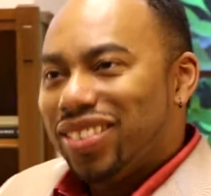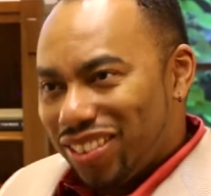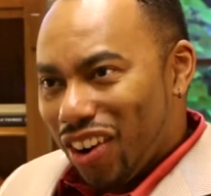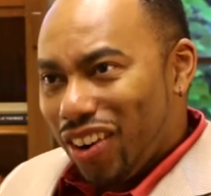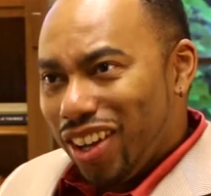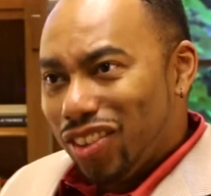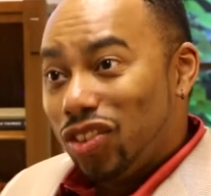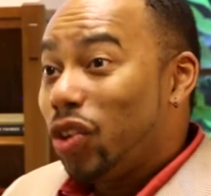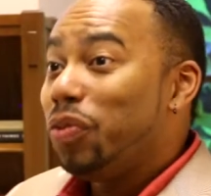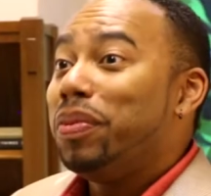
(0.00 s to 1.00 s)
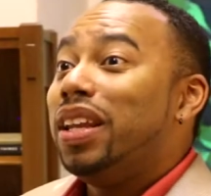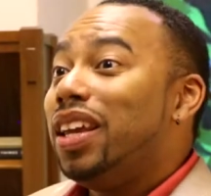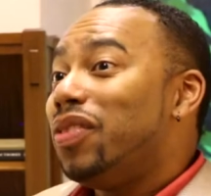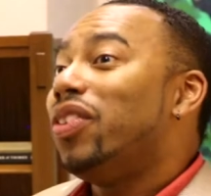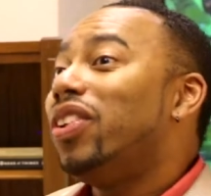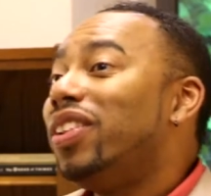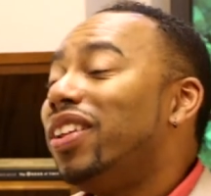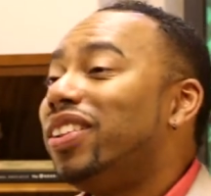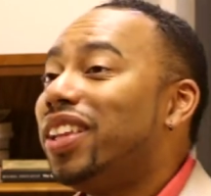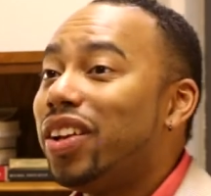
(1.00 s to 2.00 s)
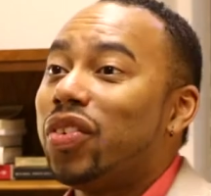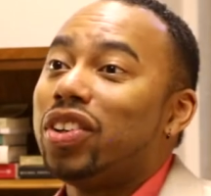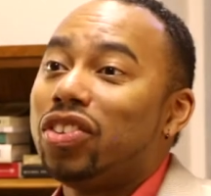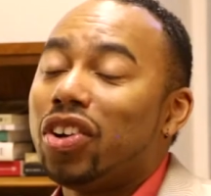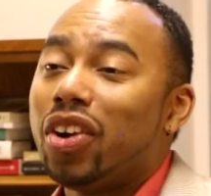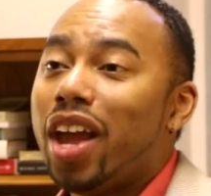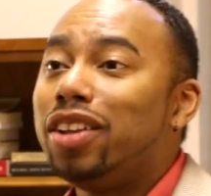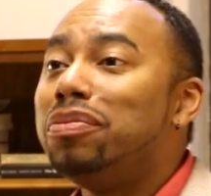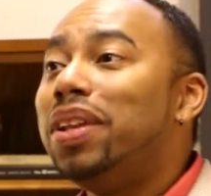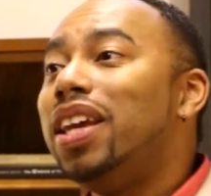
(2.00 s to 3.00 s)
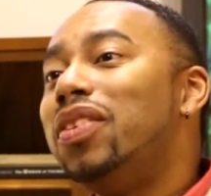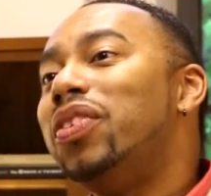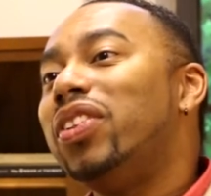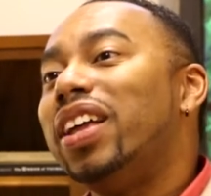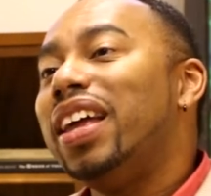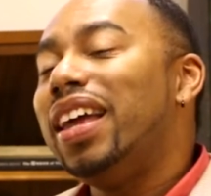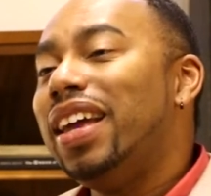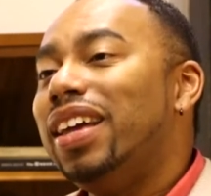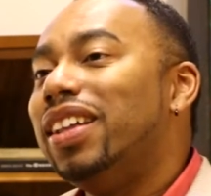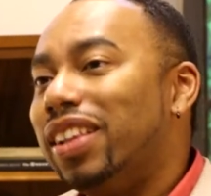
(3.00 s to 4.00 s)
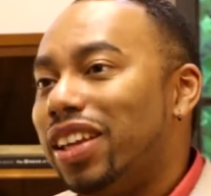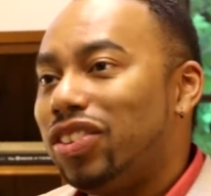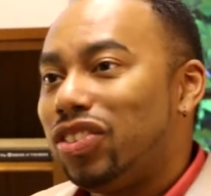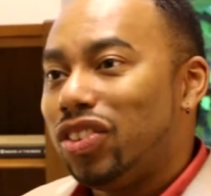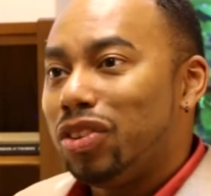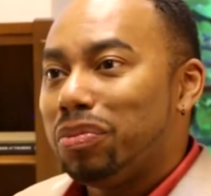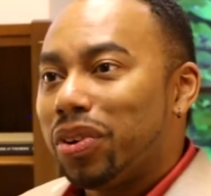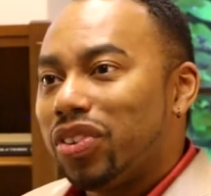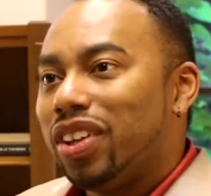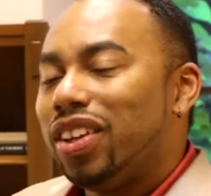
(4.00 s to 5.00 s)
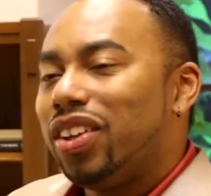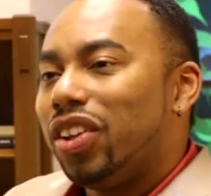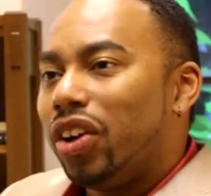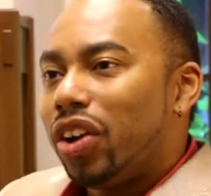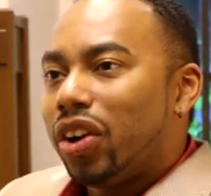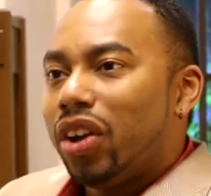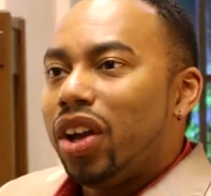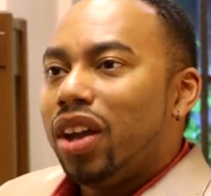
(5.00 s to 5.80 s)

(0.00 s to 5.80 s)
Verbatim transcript: Turning to medieval literature and medieval English in particular